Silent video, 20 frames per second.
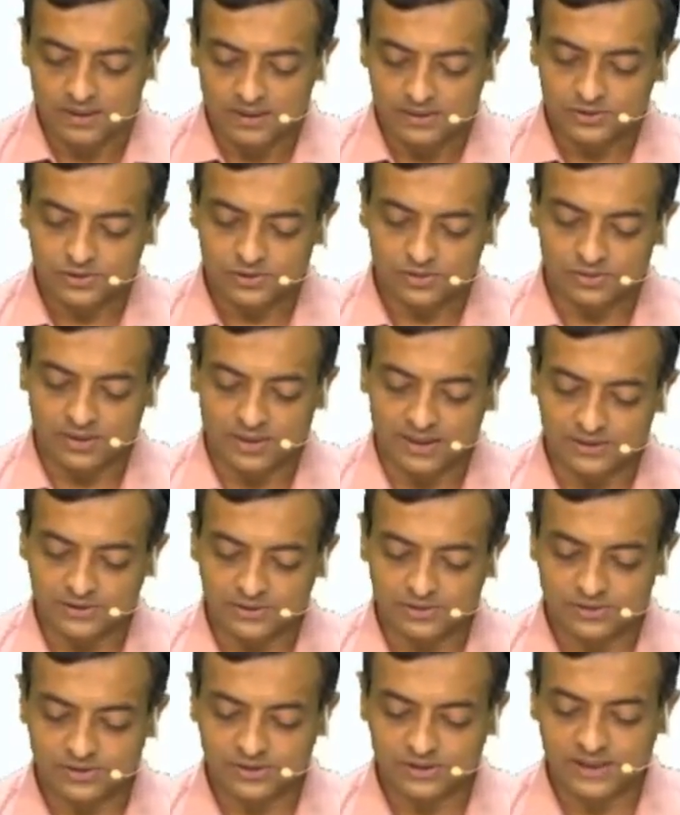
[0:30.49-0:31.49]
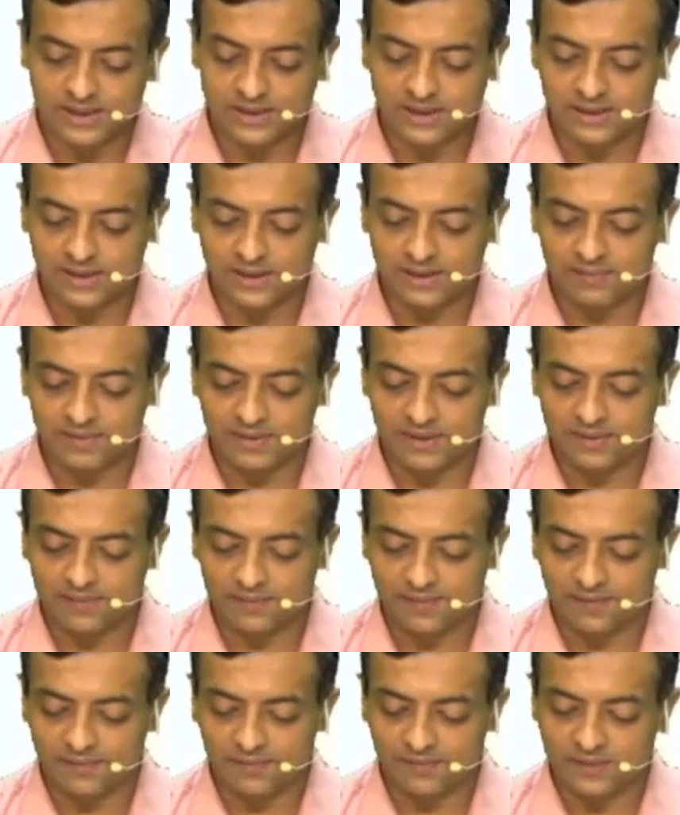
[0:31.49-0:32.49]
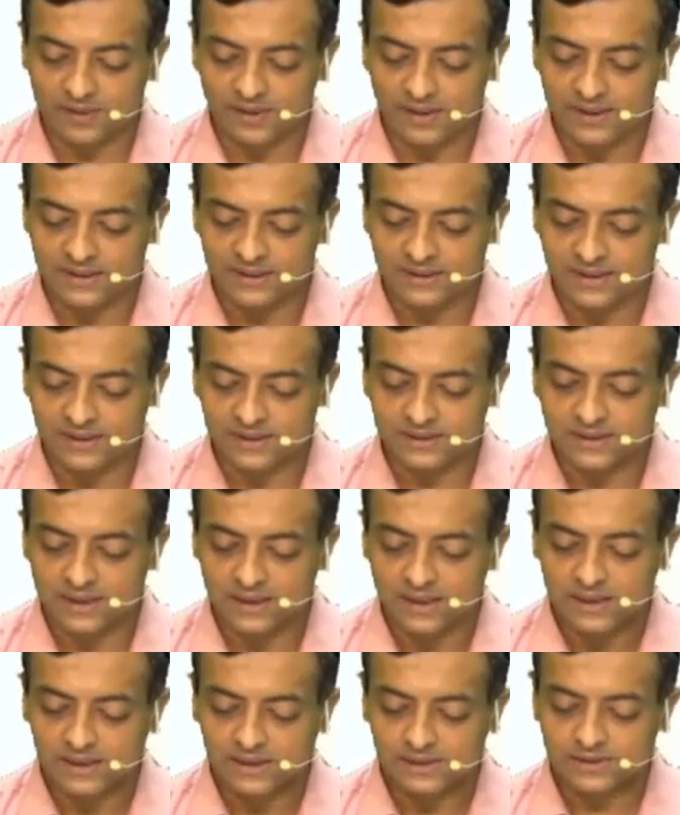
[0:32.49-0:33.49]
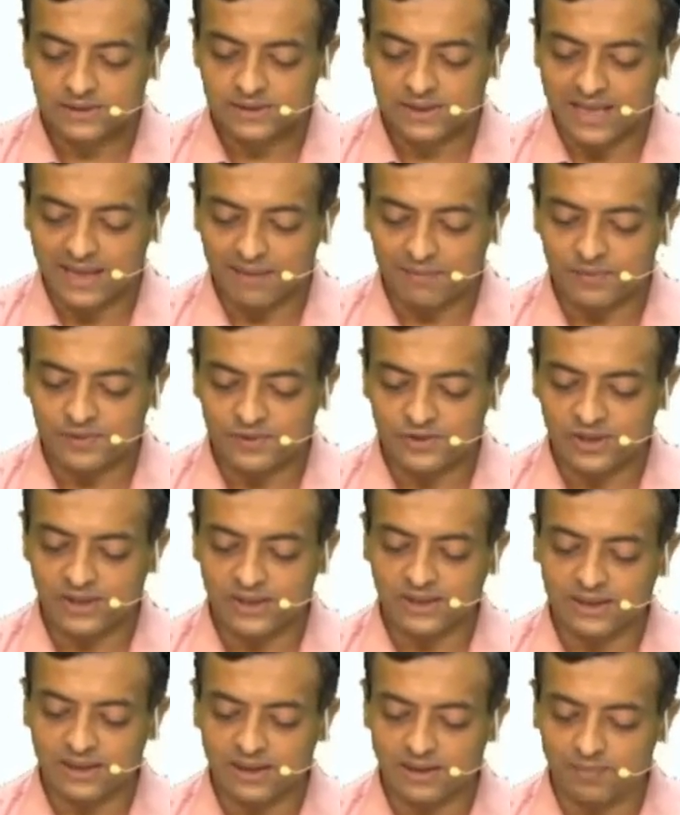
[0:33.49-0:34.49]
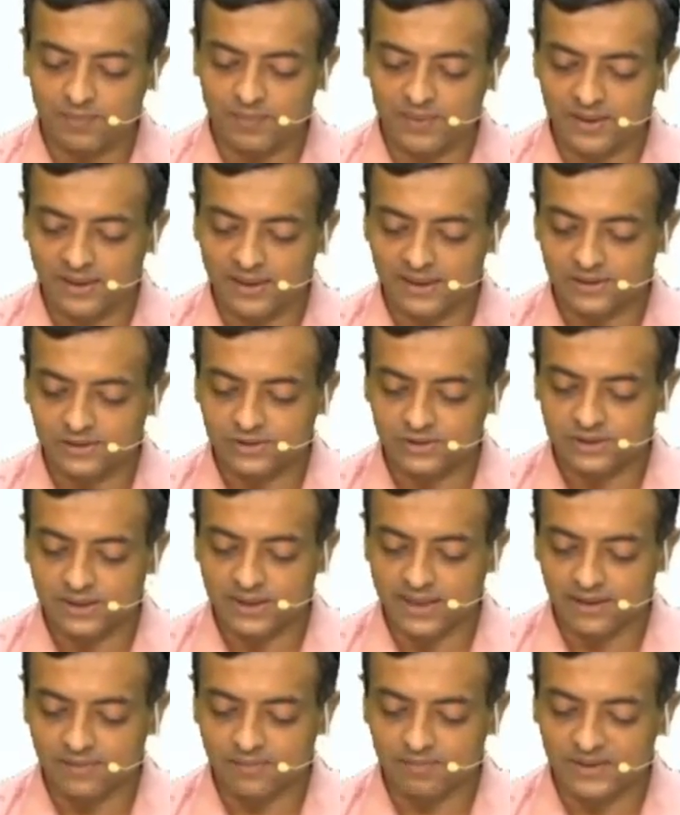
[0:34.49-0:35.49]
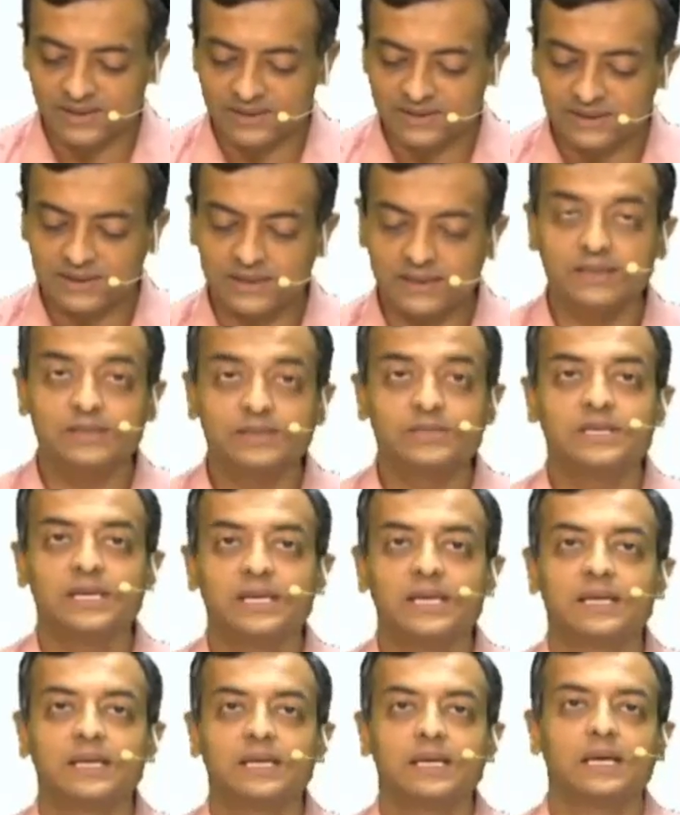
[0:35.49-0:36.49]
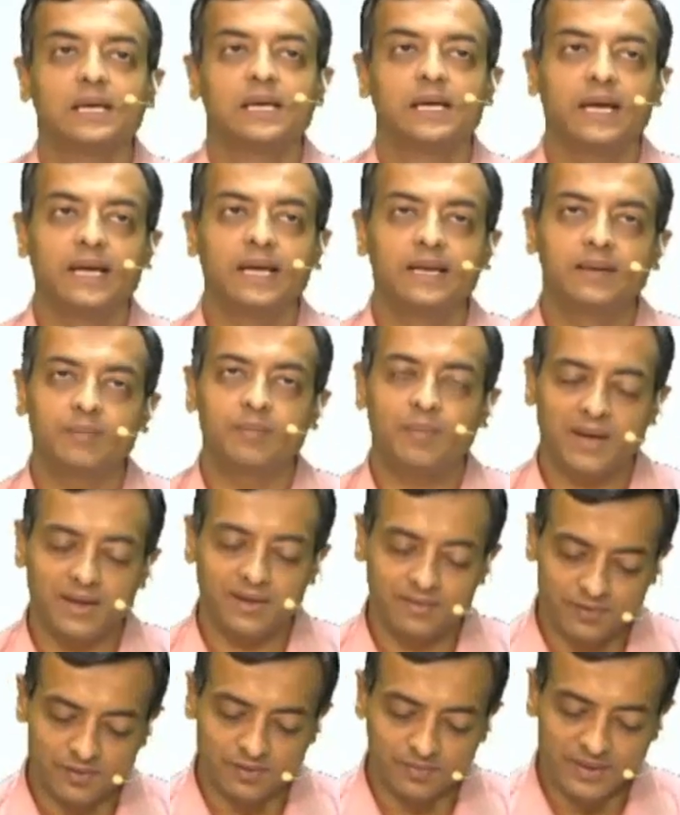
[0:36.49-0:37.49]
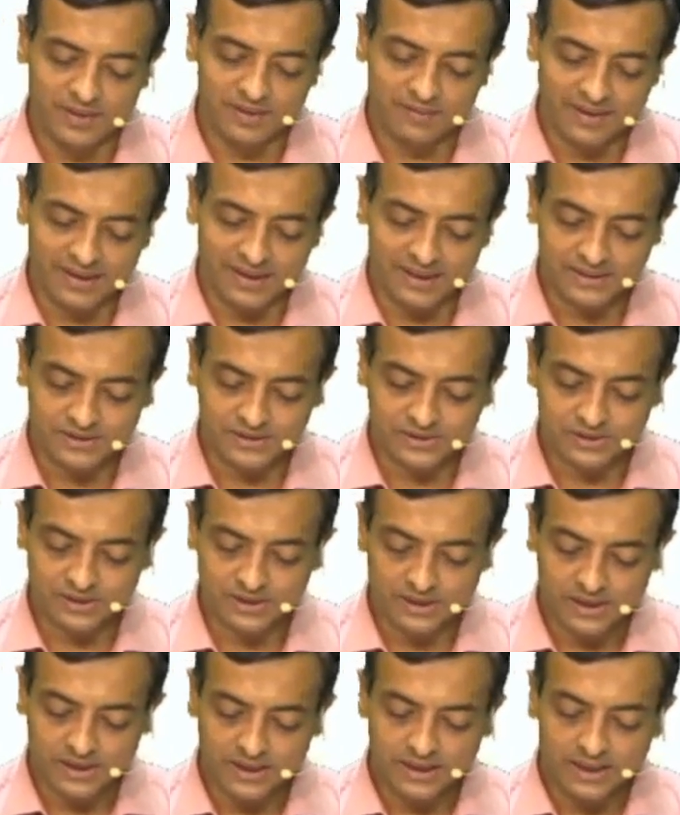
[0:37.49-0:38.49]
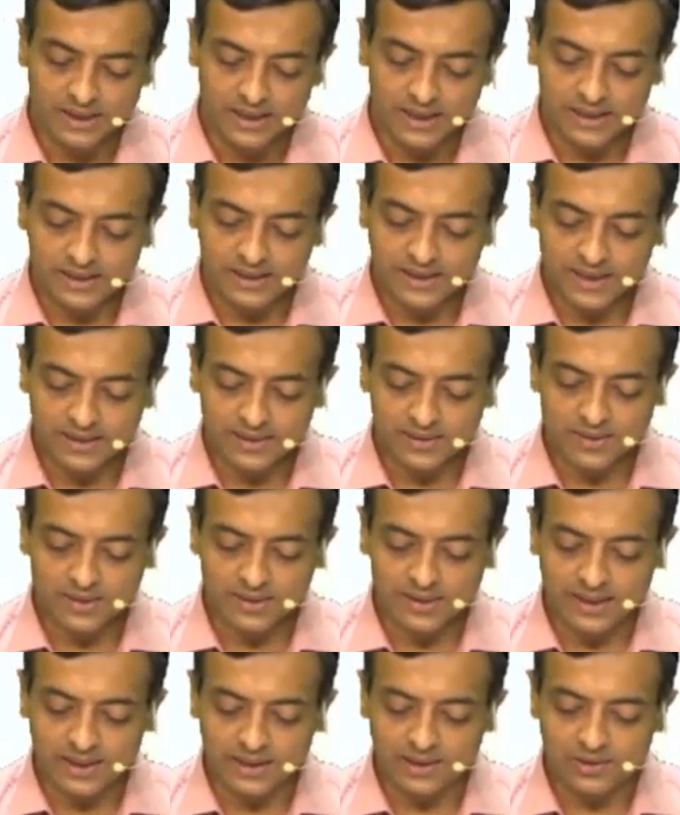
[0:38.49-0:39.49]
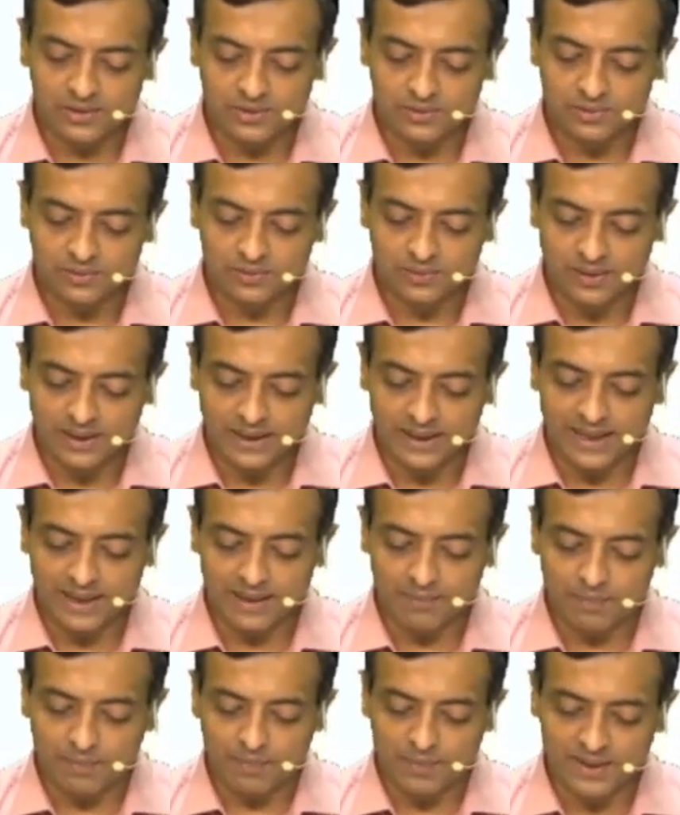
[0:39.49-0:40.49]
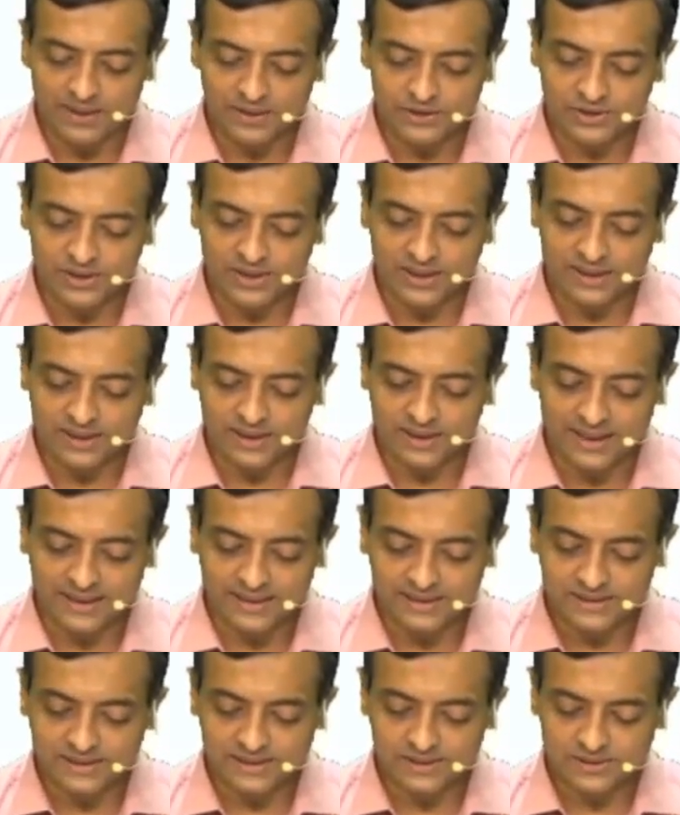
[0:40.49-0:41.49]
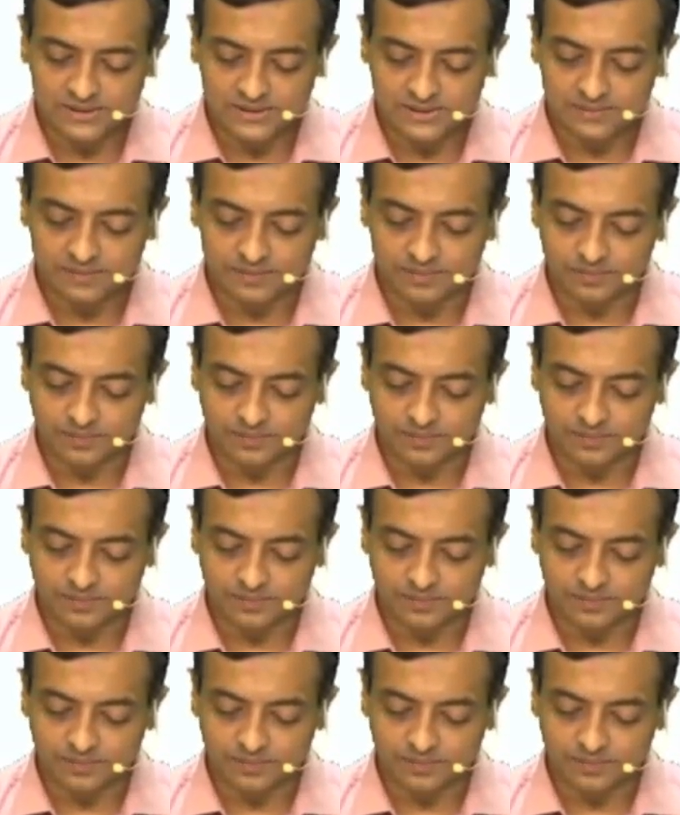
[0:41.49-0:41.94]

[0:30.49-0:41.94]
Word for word: So associated with fifth disease, slapped cheek appearance can be seen in Parvo B virus. It can lead to aplastic crisis.